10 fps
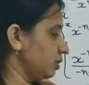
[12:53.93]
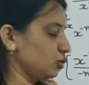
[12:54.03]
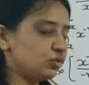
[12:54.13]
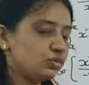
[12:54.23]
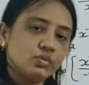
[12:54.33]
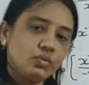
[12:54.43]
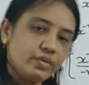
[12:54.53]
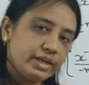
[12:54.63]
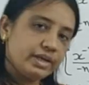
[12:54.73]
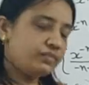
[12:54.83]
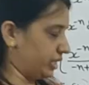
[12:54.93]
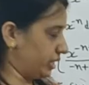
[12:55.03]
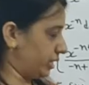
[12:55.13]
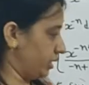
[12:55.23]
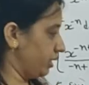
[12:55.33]
to
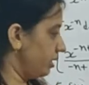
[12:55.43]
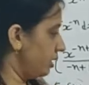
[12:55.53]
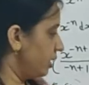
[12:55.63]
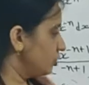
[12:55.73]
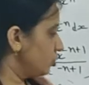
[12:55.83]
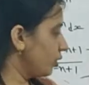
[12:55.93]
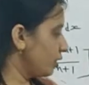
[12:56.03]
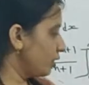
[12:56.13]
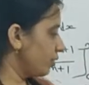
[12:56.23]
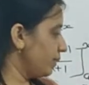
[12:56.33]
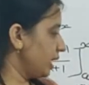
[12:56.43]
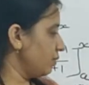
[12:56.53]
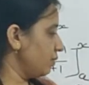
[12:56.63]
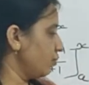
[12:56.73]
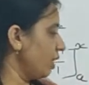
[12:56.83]
infinity. So it will become
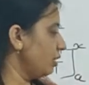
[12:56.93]
what?